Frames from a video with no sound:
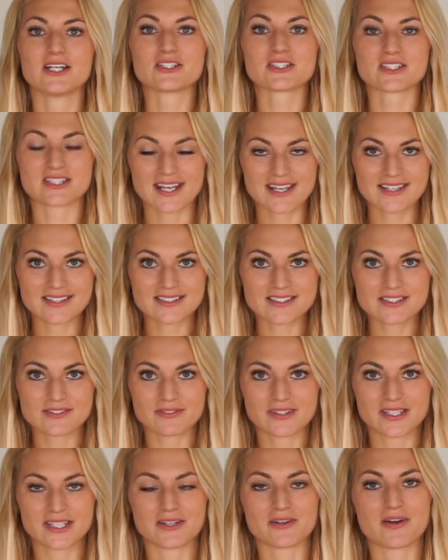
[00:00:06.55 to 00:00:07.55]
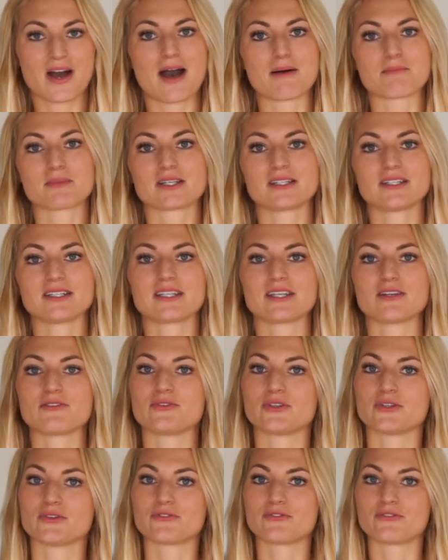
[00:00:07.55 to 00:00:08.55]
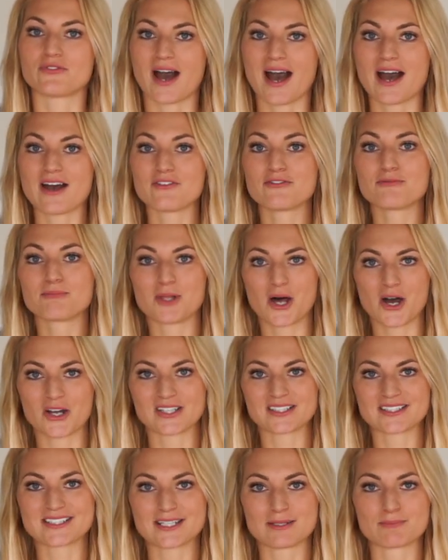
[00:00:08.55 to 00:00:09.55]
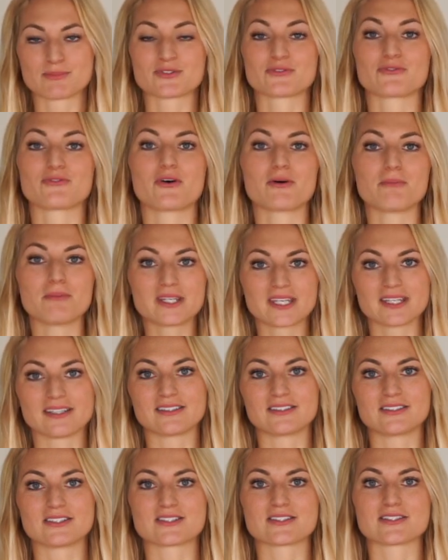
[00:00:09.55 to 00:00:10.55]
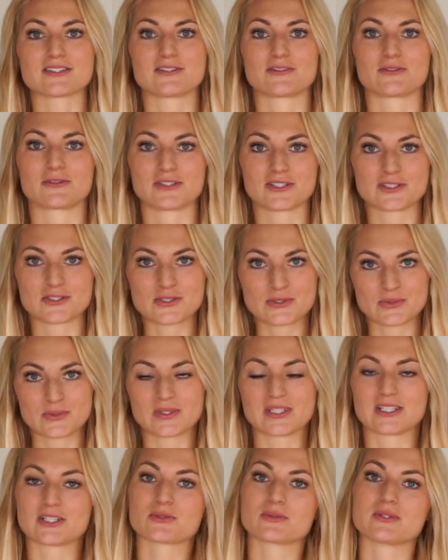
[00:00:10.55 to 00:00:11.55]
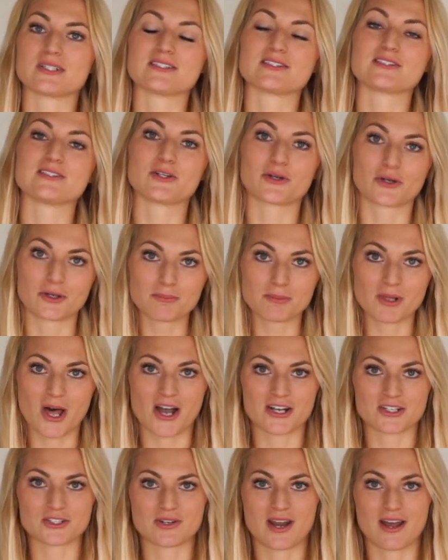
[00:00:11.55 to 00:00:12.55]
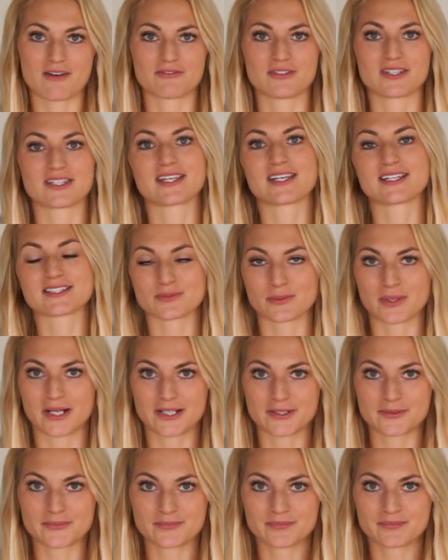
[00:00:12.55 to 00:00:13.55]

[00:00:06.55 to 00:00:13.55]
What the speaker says: Today in this video I'm gonna give you 5 blogging tips for beginners in order to increase your blog traffic as well.